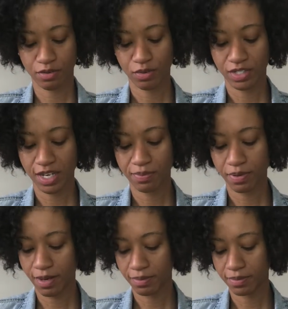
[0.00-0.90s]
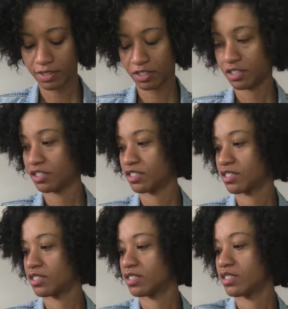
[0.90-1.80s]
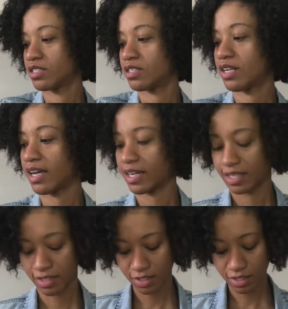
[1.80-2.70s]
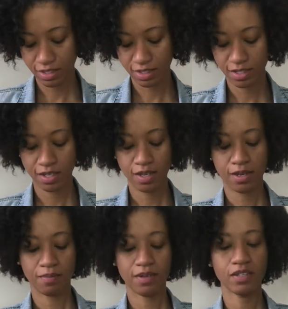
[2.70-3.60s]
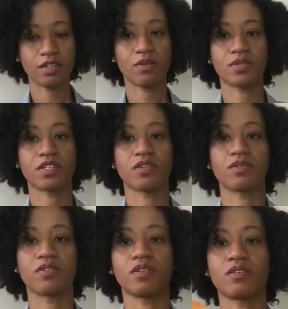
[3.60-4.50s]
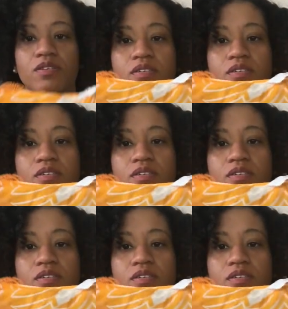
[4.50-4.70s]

which I probably should have just not got this, but I thought it was cute though.